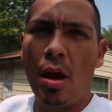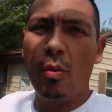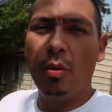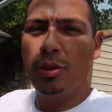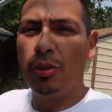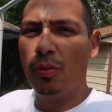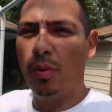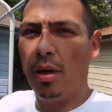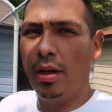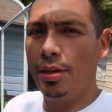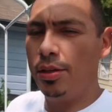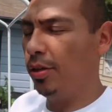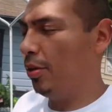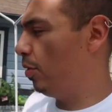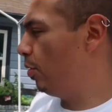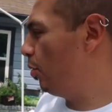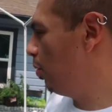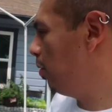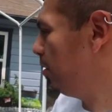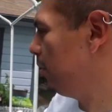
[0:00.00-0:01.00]
What you want to
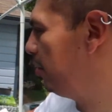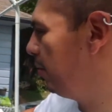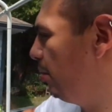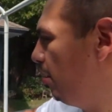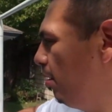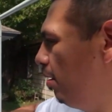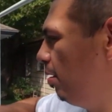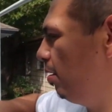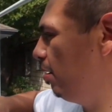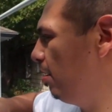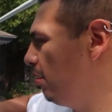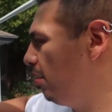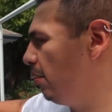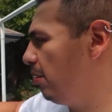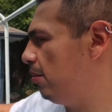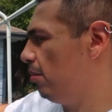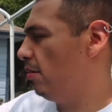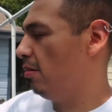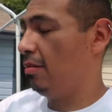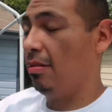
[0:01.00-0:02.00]
do,
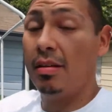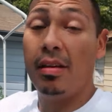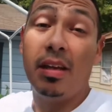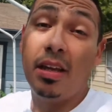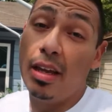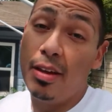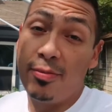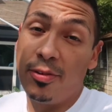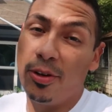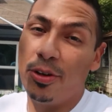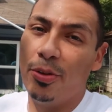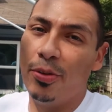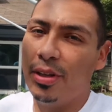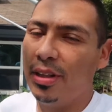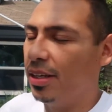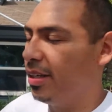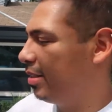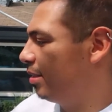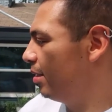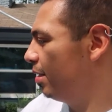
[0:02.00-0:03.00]
if you're
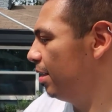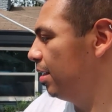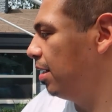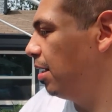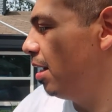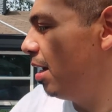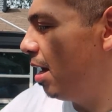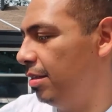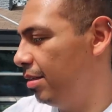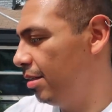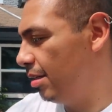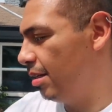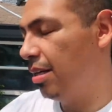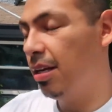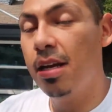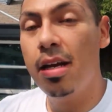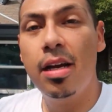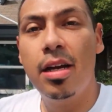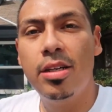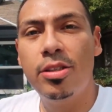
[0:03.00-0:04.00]
doing this,
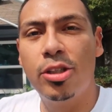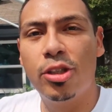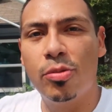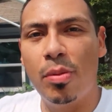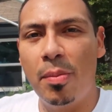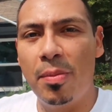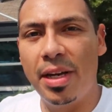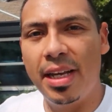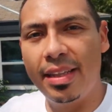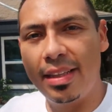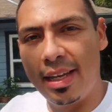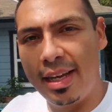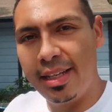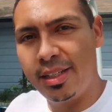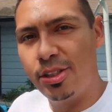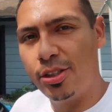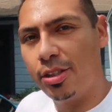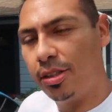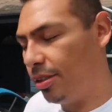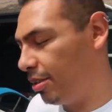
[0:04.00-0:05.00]
just remember to hit the
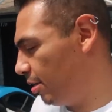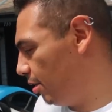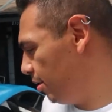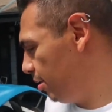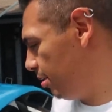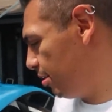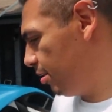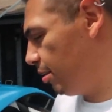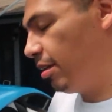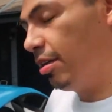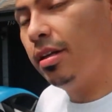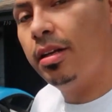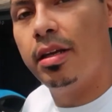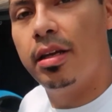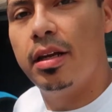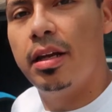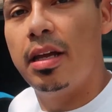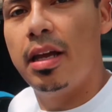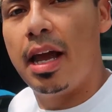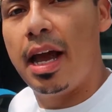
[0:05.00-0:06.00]
edges,
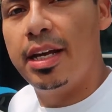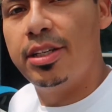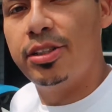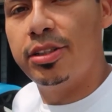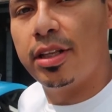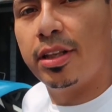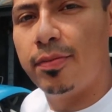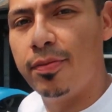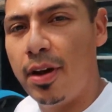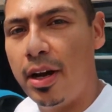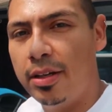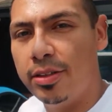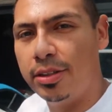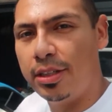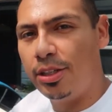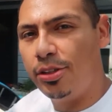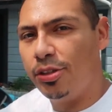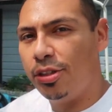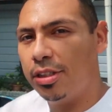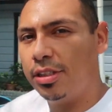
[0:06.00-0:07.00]
edges of the vinyls
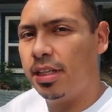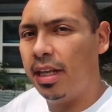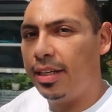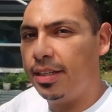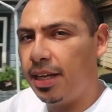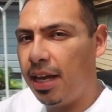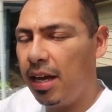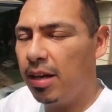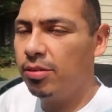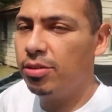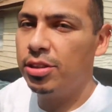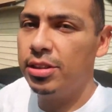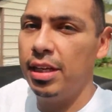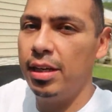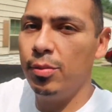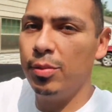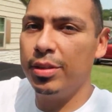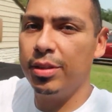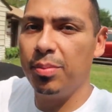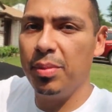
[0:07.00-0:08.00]
that you just laid down, just
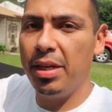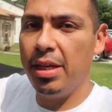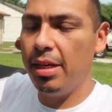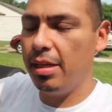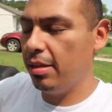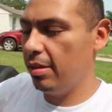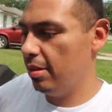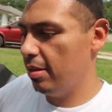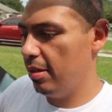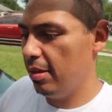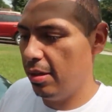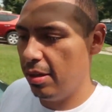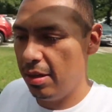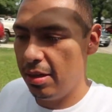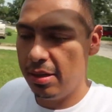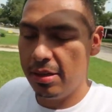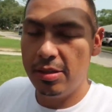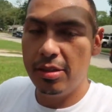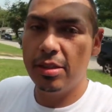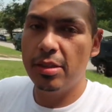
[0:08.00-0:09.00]
hit it with some heat,
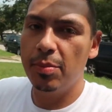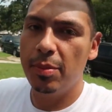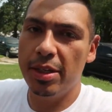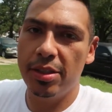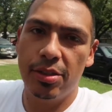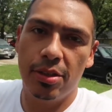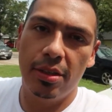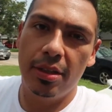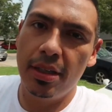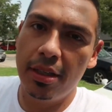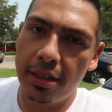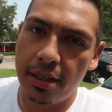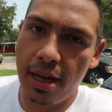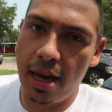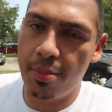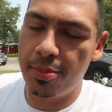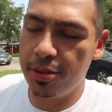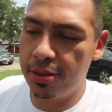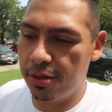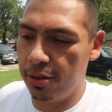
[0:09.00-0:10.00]
just to make sure nothing
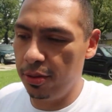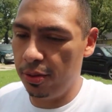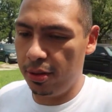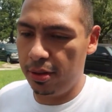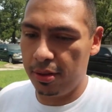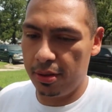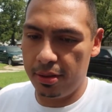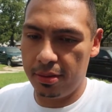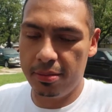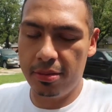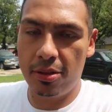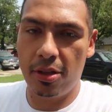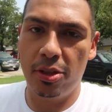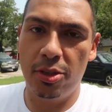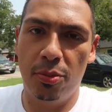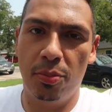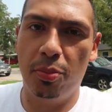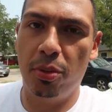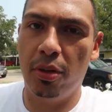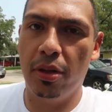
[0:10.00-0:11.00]
happens to it or
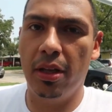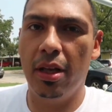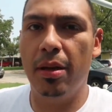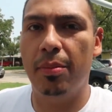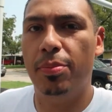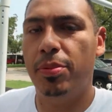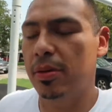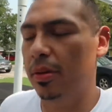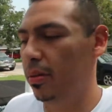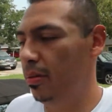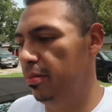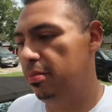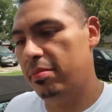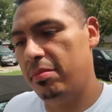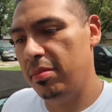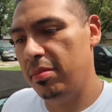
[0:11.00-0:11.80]
starts to pull up, or